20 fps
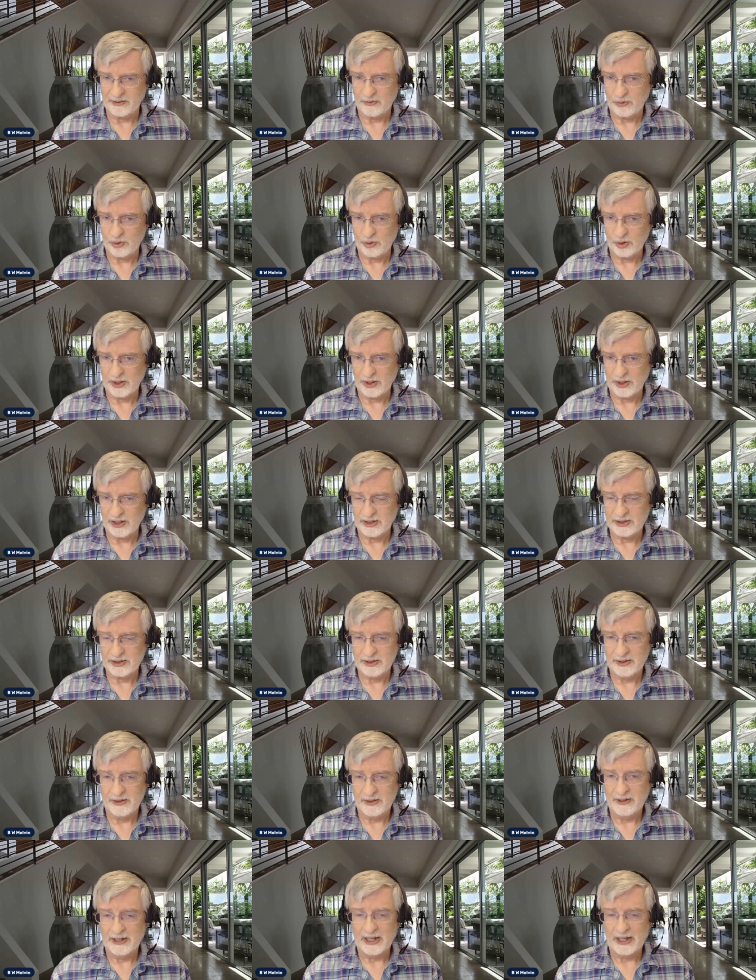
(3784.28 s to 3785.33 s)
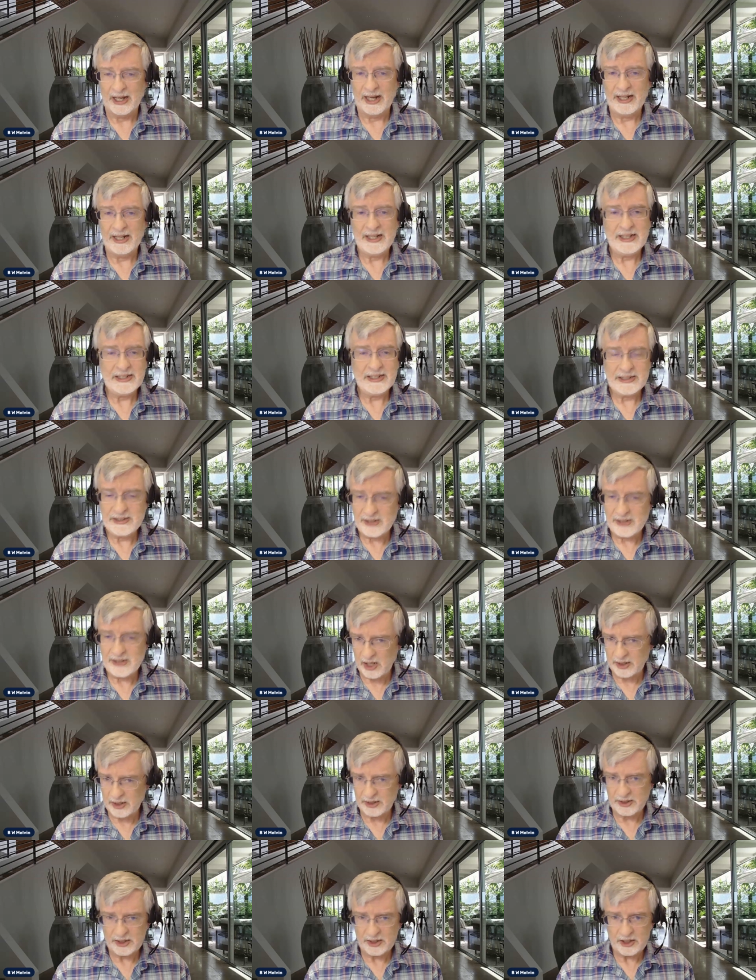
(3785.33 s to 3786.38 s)
for us. And it is not
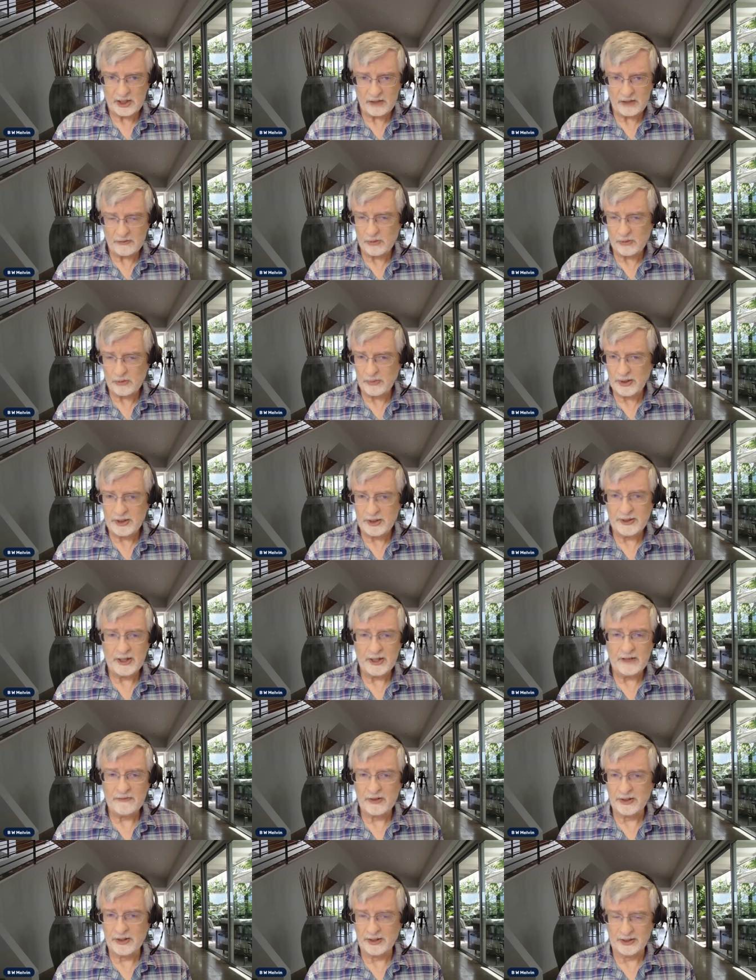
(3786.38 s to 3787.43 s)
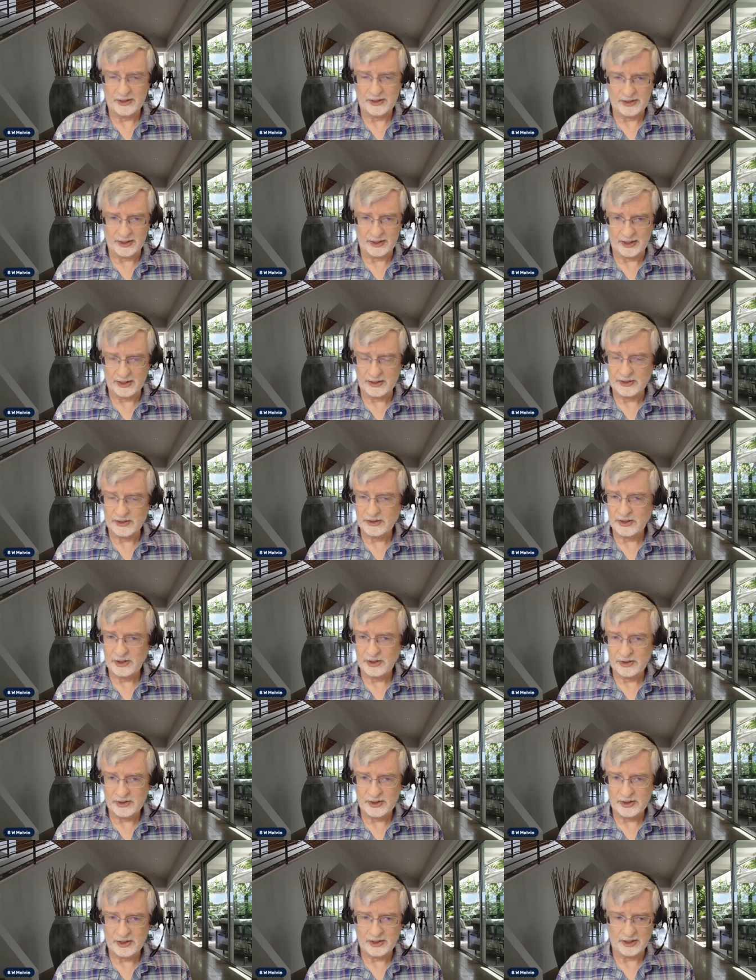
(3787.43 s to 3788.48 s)
an evil, malevolent thing, it is a
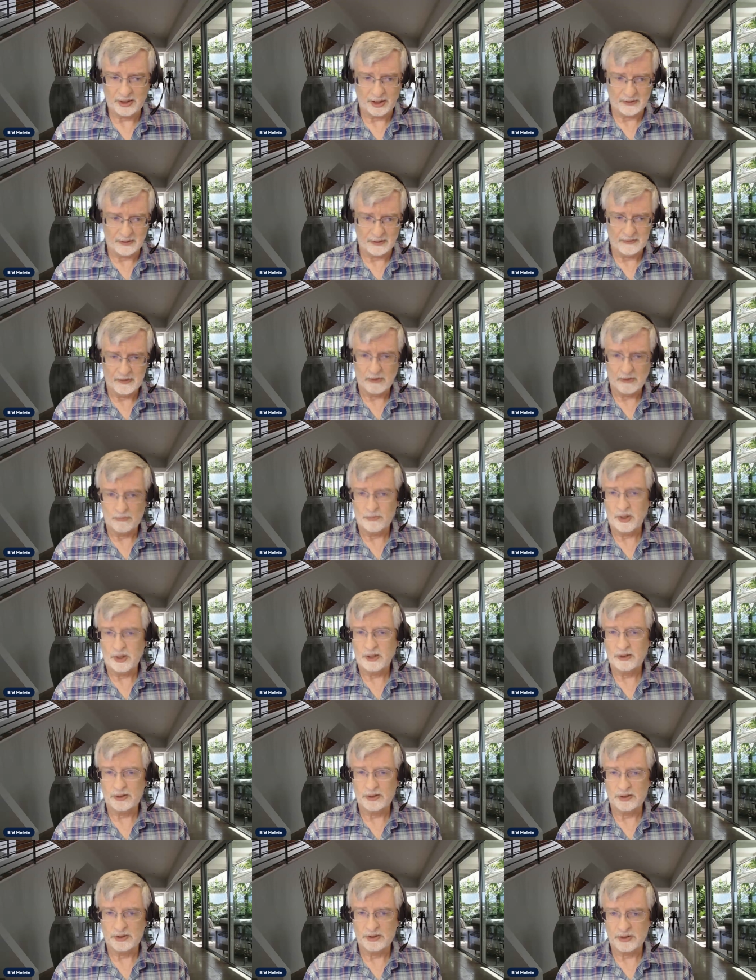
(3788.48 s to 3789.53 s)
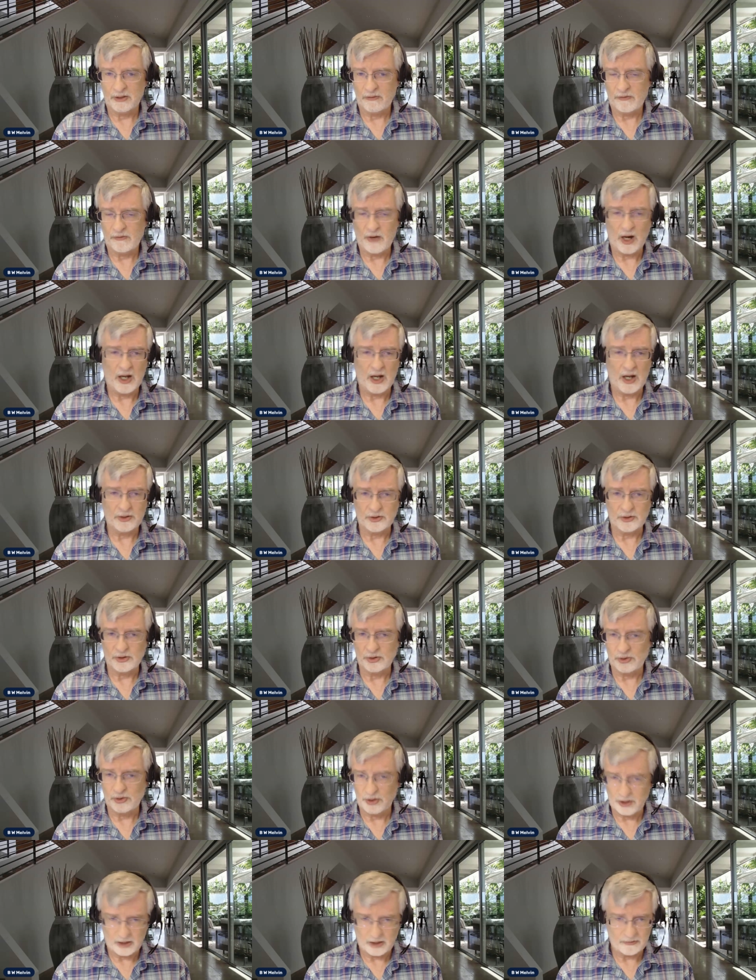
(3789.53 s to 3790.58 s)
good thing. Mothers and fathers who
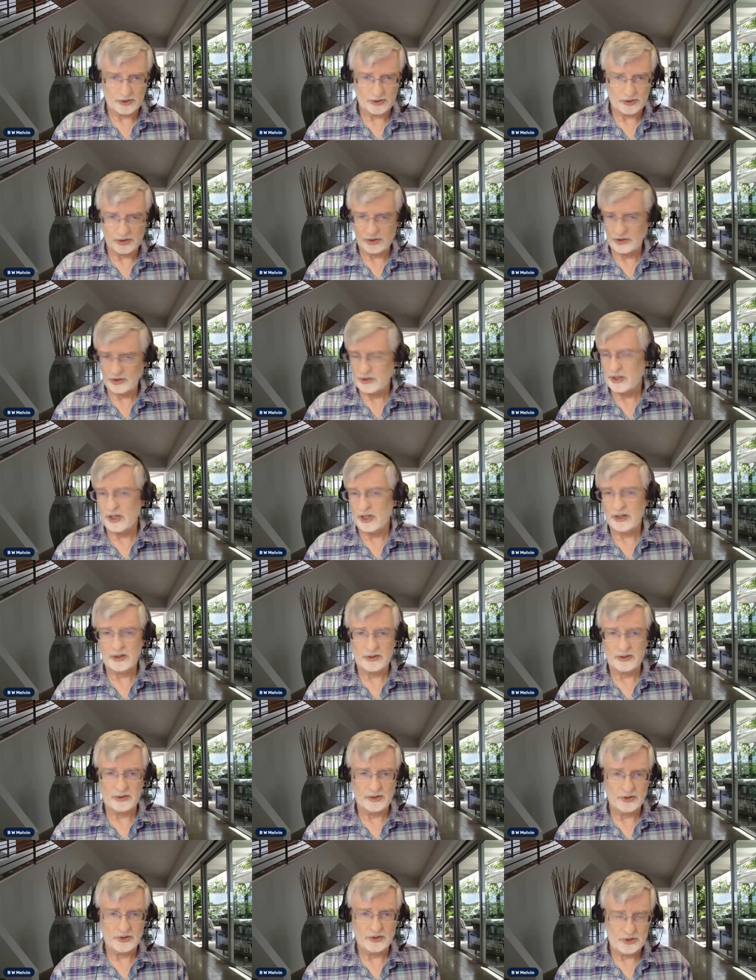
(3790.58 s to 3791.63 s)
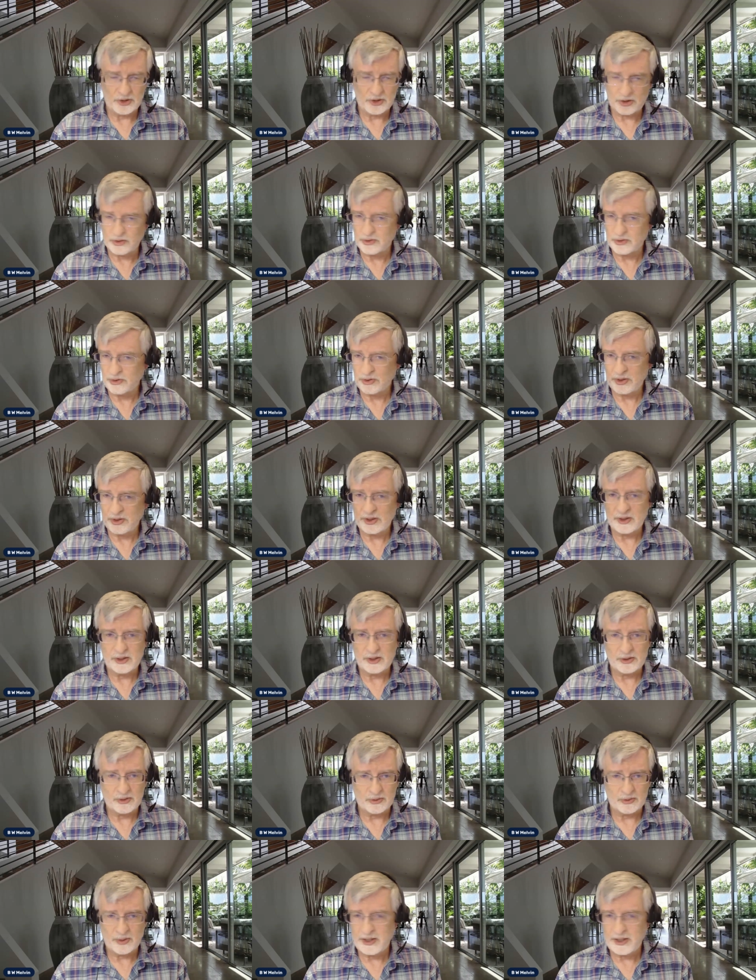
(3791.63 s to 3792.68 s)
love each other and
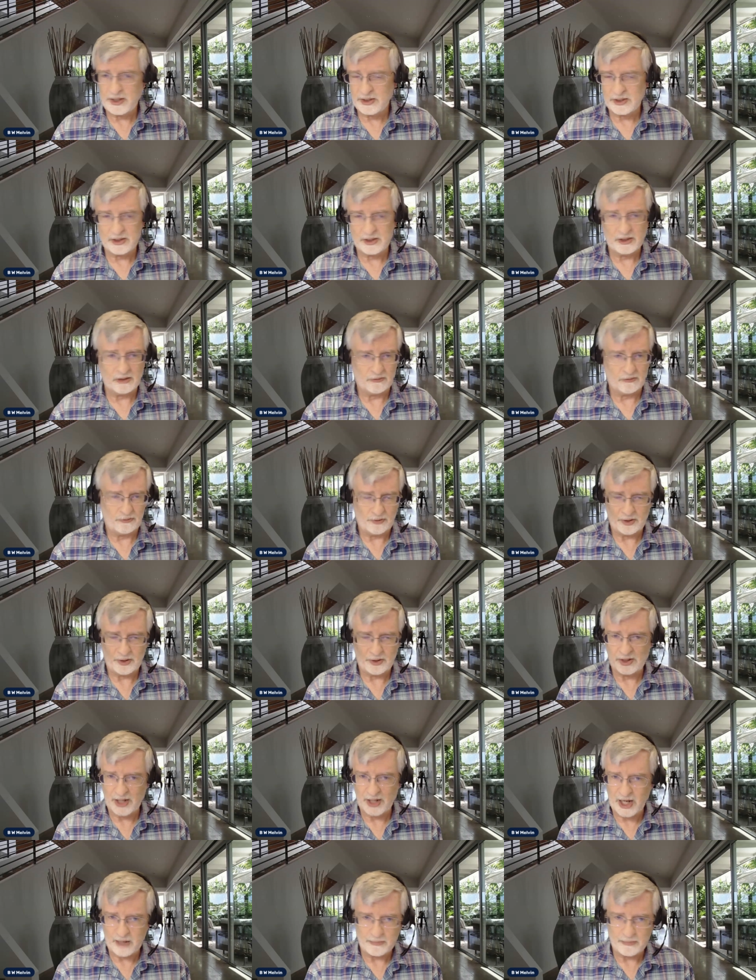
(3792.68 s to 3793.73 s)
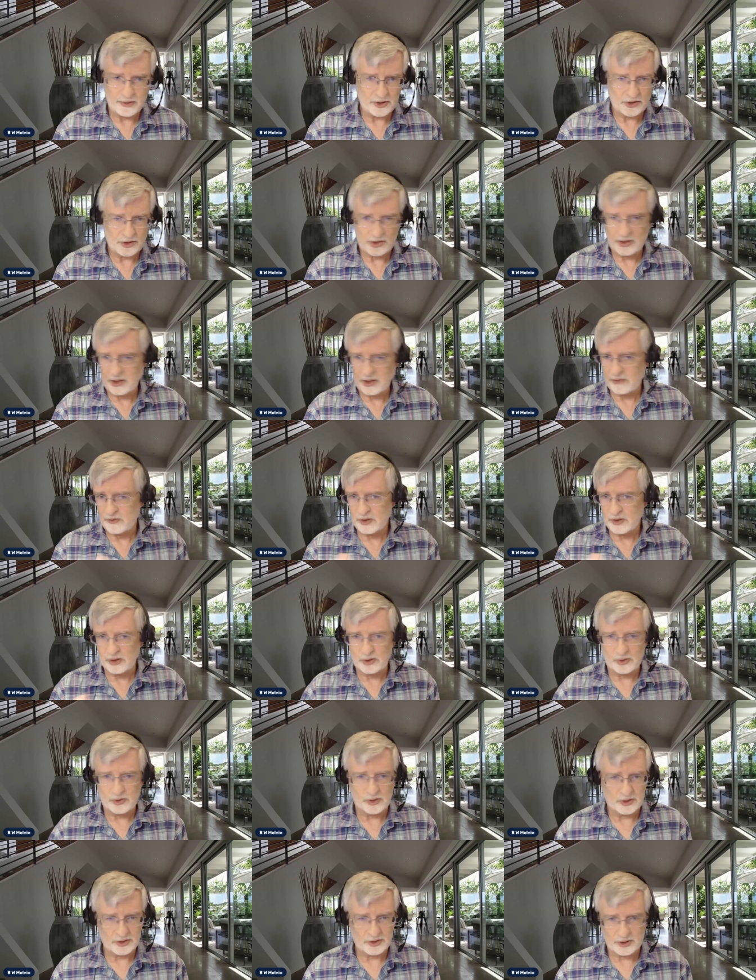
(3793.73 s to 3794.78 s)
children raised in the fear and admonition of the
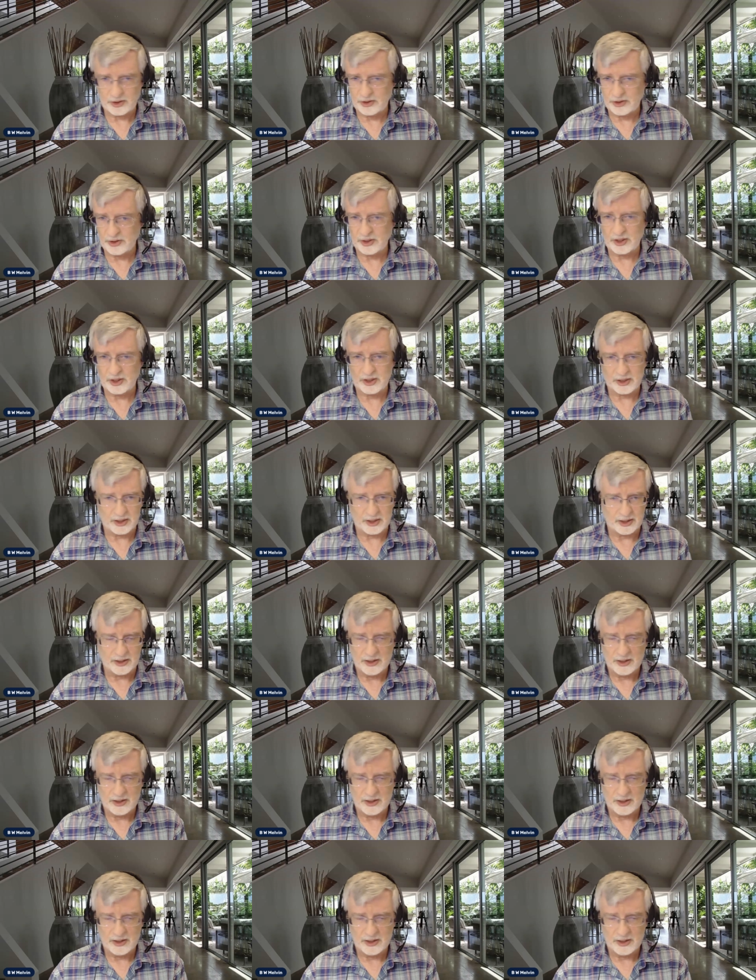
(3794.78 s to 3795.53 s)
Lord is a good thing.